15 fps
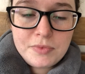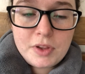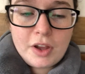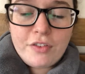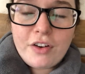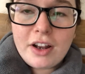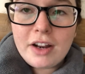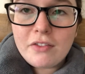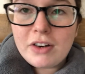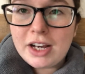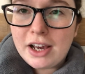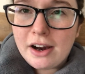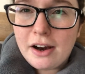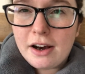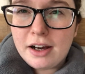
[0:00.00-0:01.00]
I find it
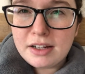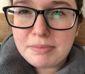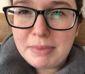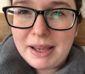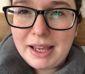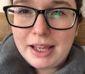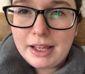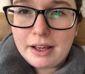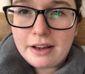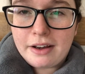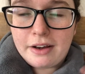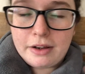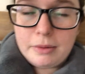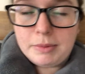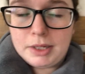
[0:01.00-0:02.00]
really hard being
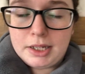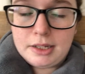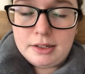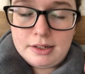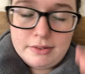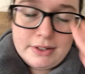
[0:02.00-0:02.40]
home alone.